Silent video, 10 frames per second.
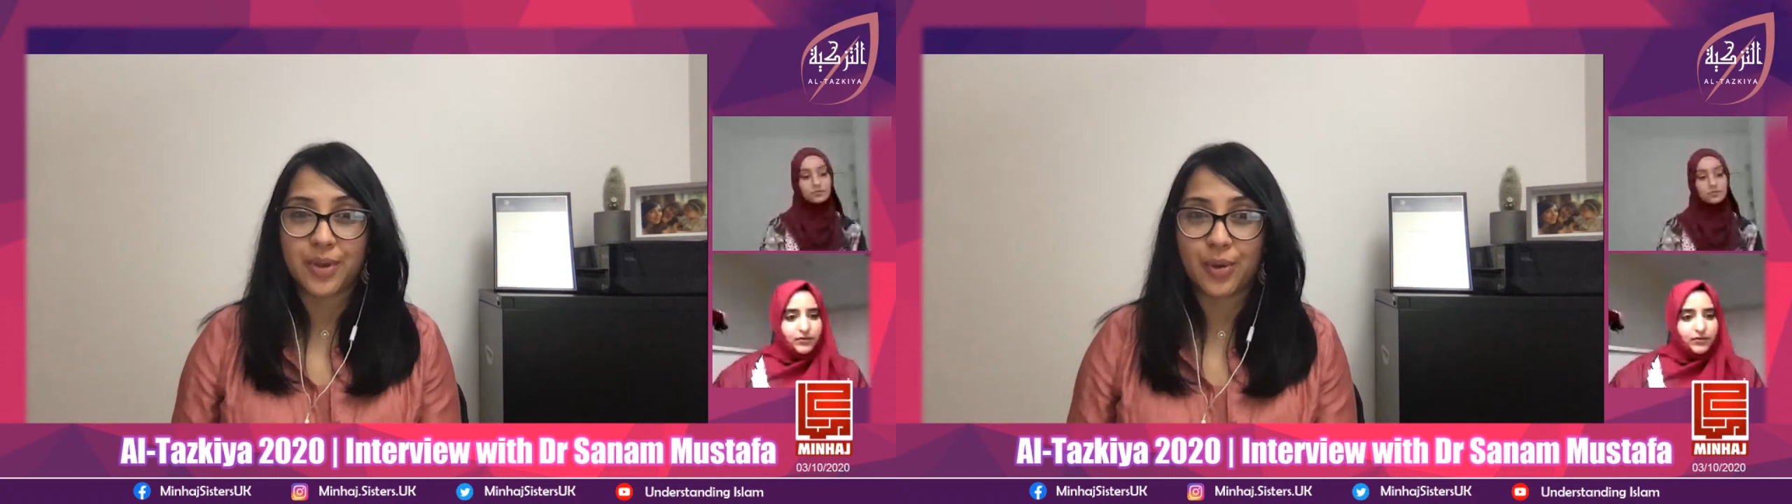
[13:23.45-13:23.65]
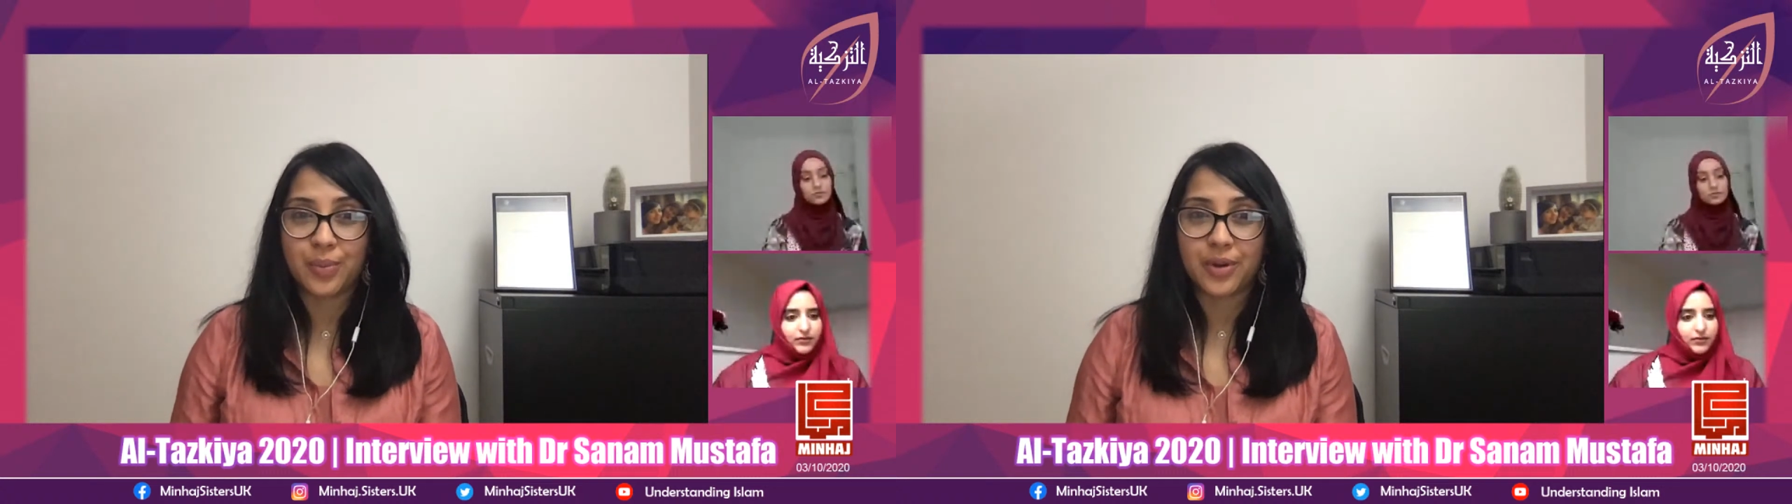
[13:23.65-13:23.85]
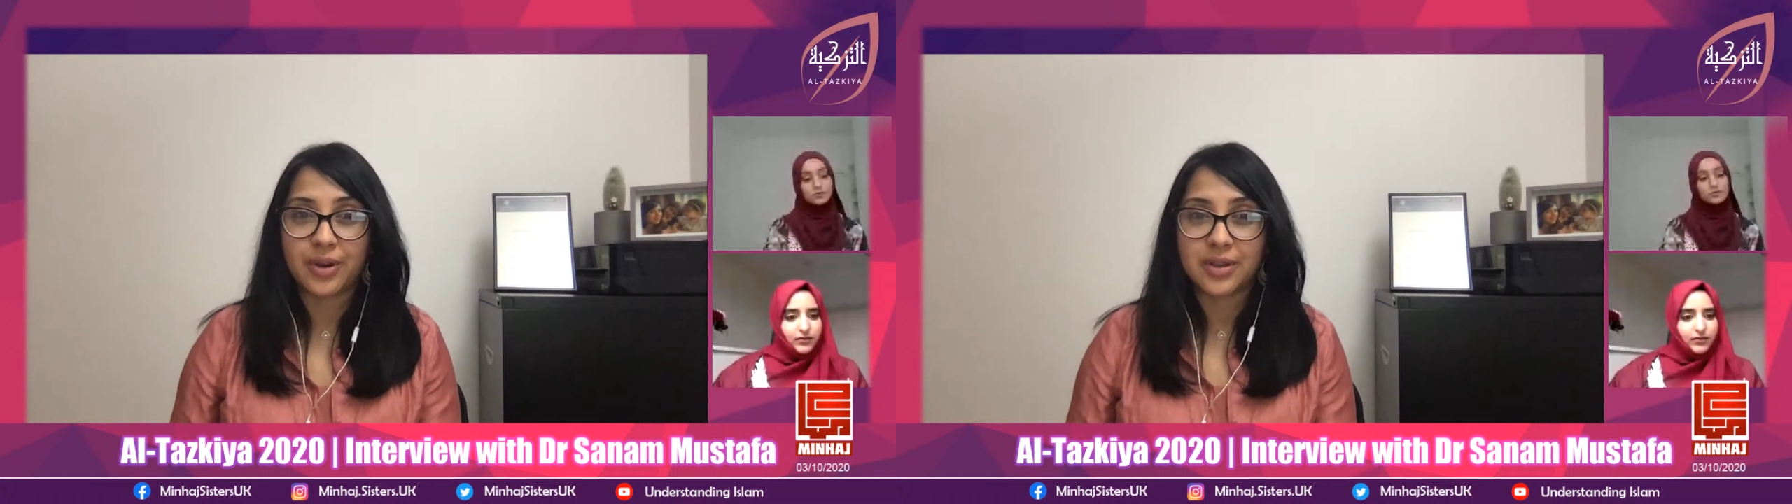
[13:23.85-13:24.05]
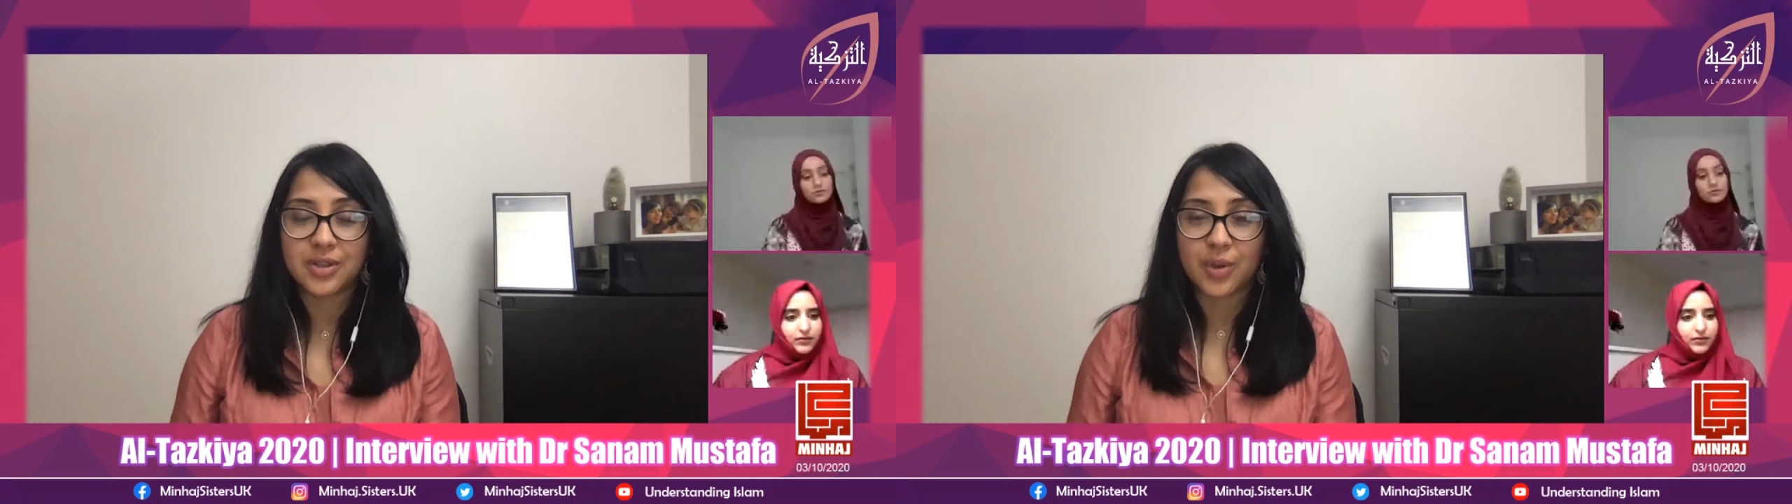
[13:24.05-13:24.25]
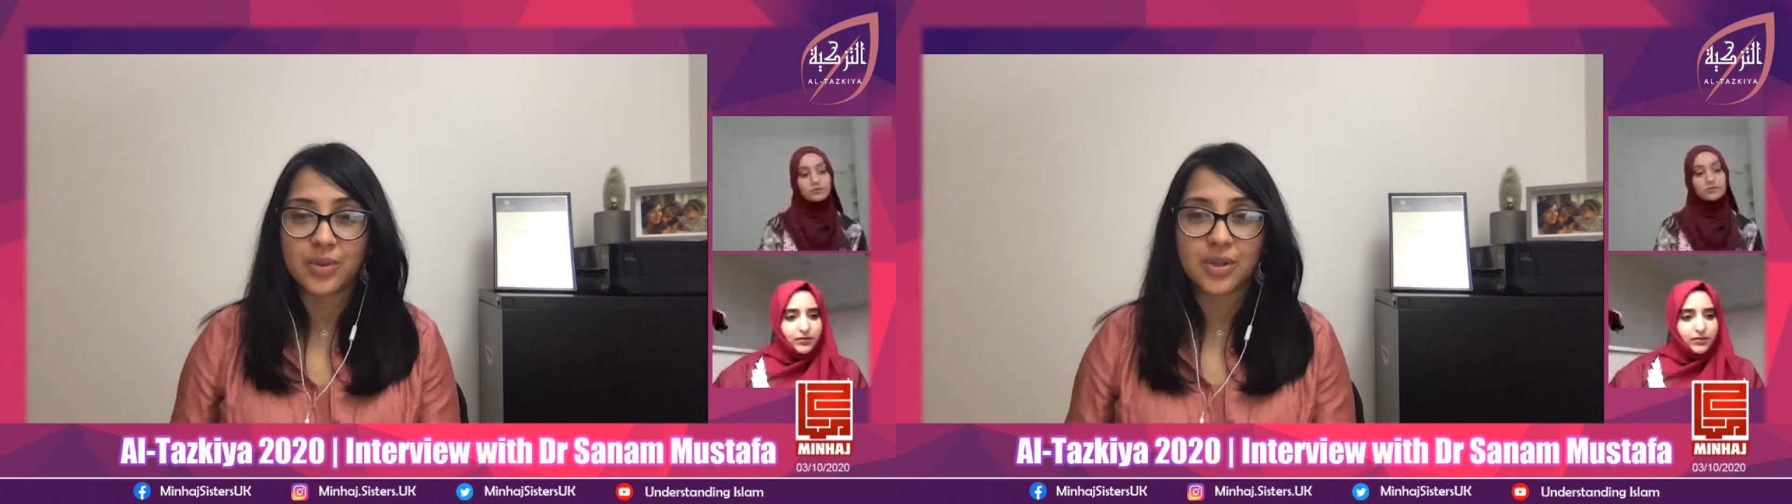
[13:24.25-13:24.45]
Melbourne.
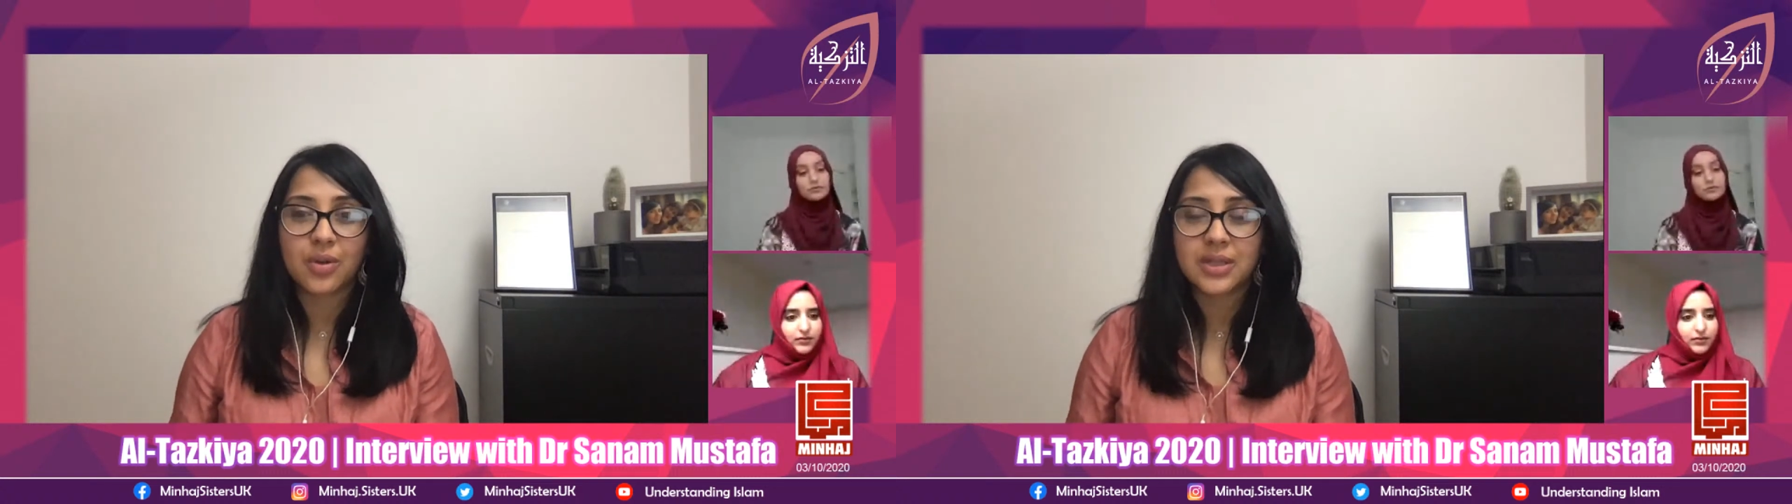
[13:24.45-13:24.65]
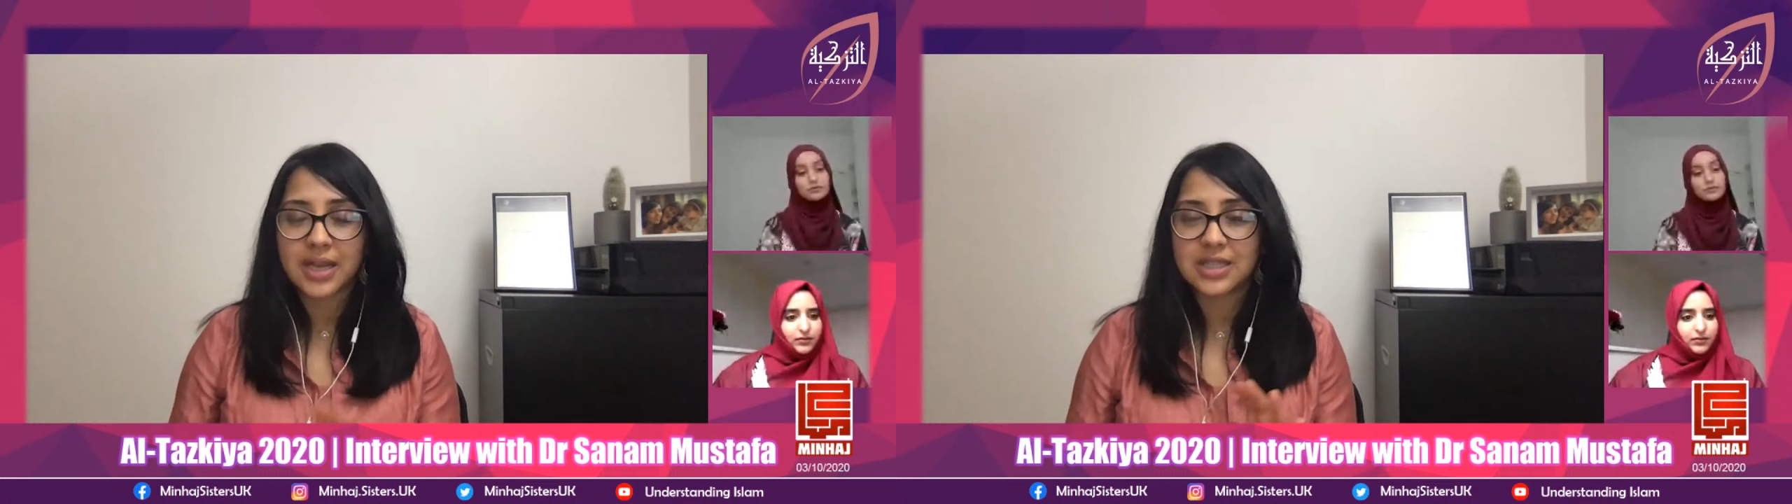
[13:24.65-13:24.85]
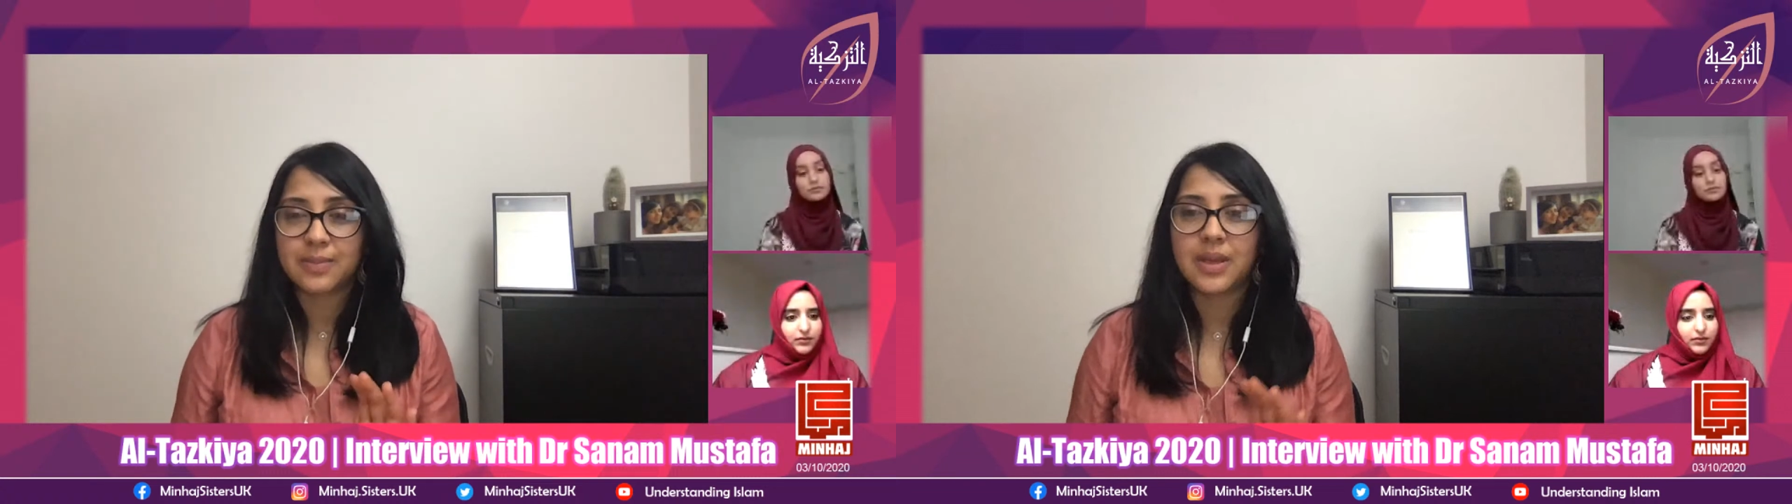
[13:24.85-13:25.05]
So I was contacting